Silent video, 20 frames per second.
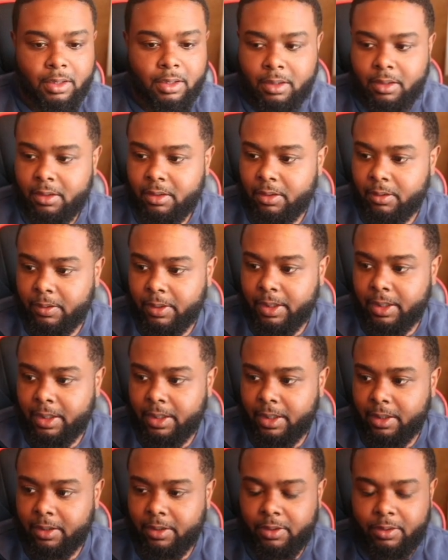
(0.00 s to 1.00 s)
So in
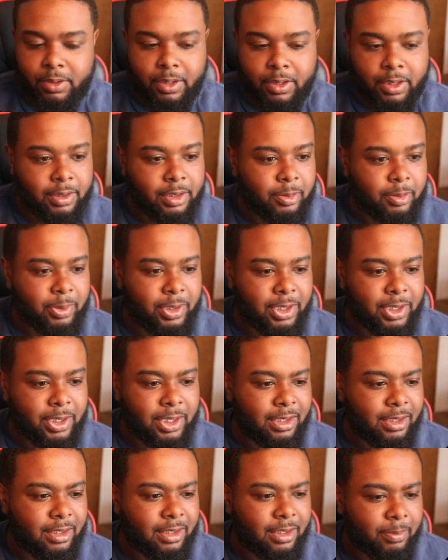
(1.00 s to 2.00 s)
here, you can split
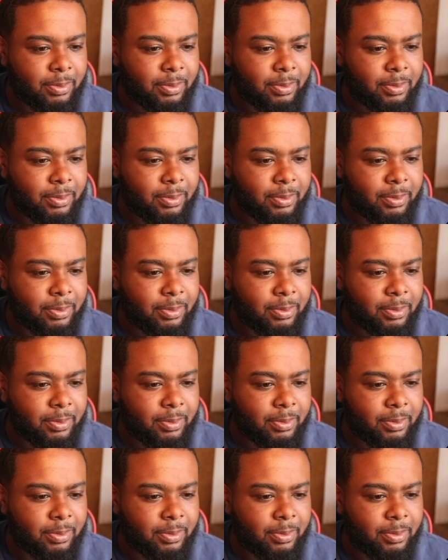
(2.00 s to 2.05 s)
this up.